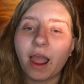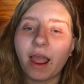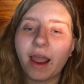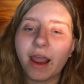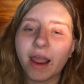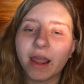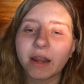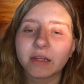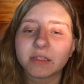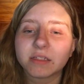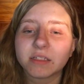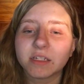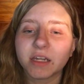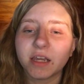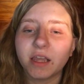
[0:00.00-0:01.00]

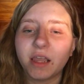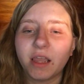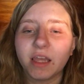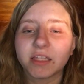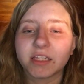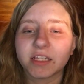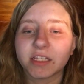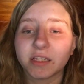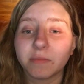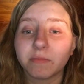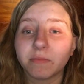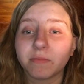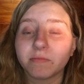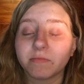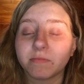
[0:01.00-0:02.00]
And it's a
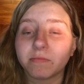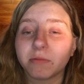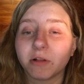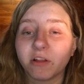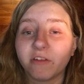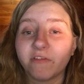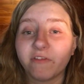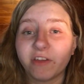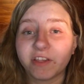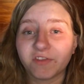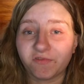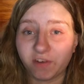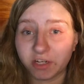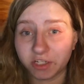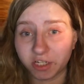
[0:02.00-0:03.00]
symbol of his
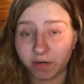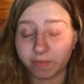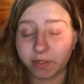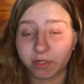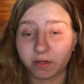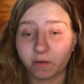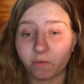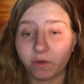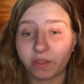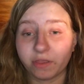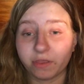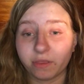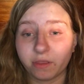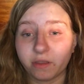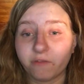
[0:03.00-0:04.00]
friendship with
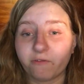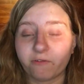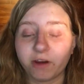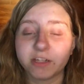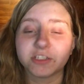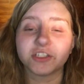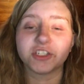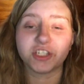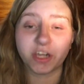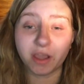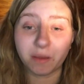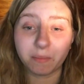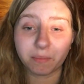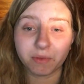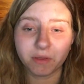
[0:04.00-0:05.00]

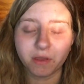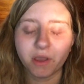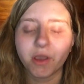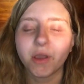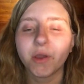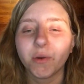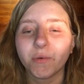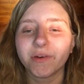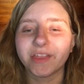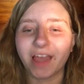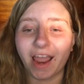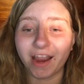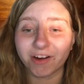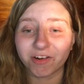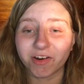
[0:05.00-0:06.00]

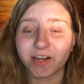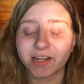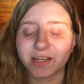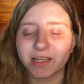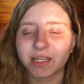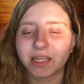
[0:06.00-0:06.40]
Hagrid.